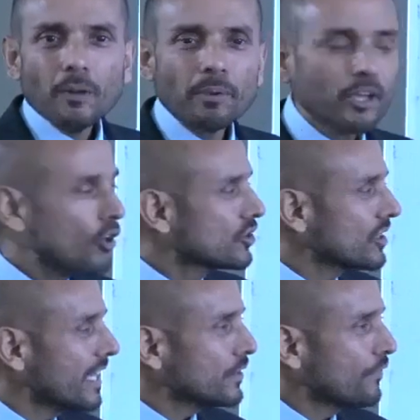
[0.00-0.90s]
because
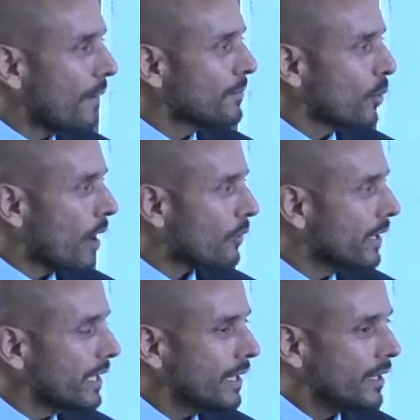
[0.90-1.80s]
it's
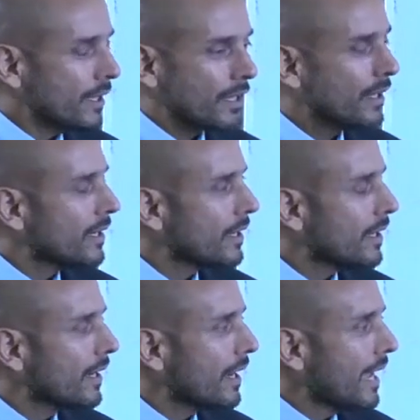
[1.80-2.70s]
February
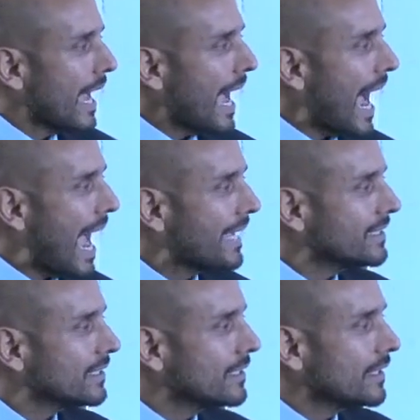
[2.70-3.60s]

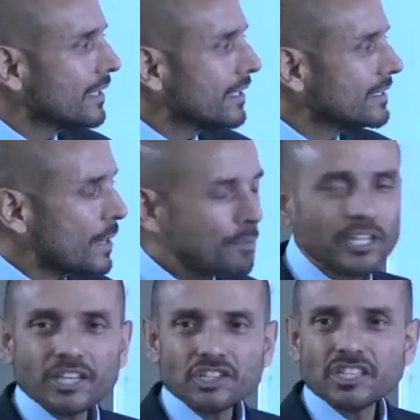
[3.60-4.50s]
and their
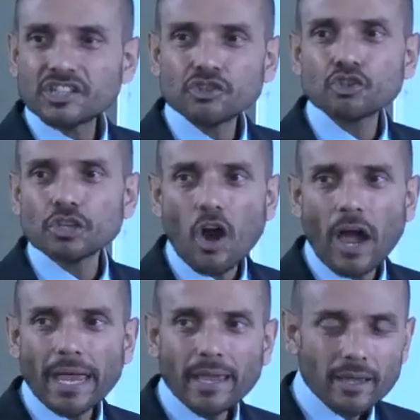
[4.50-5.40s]
prediction is in
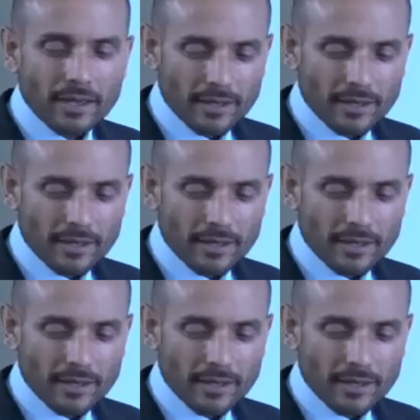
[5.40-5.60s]
July